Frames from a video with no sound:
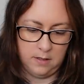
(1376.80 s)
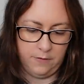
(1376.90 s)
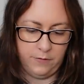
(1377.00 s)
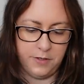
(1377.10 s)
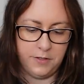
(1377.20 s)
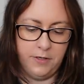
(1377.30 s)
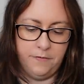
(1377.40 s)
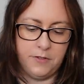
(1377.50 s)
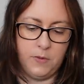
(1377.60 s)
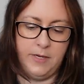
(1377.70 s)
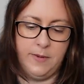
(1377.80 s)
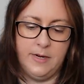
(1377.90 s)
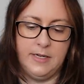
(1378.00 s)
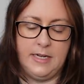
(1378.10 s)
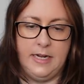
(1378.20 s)
I've worked on it for
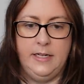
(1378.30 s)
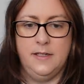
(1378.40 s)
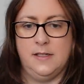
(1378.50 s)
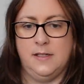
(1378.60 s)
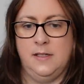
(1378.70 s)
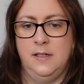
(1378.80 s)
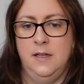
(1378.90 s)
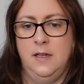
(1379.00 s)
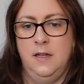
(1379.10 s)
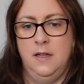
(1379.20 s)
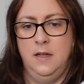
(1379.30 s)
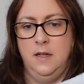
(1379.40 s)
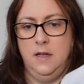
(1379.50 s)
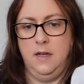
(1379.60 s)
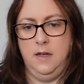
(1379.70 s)
21 days.
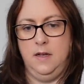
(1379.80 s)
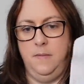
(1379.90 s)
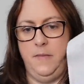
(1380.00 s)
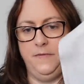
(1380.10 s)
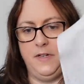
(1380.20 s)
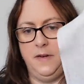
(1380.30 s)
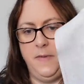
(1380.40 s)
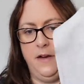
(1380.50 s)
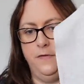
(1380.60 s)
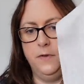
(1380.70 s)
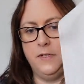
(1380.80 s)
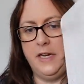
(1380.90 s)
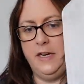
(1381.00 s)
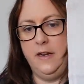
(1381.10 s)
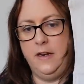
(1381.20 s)
I've done about
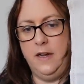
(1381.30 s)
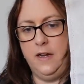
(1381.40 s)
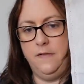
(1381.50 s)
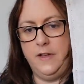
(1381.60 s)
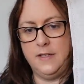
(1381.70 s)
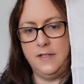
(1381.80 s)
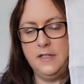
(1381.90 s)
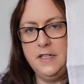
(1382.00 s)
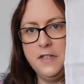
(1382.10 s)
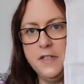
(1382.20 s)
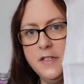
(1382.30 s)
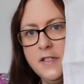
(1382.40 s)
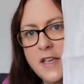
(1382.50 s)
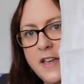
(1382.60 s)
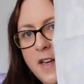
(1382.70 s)
14,500 stitches, and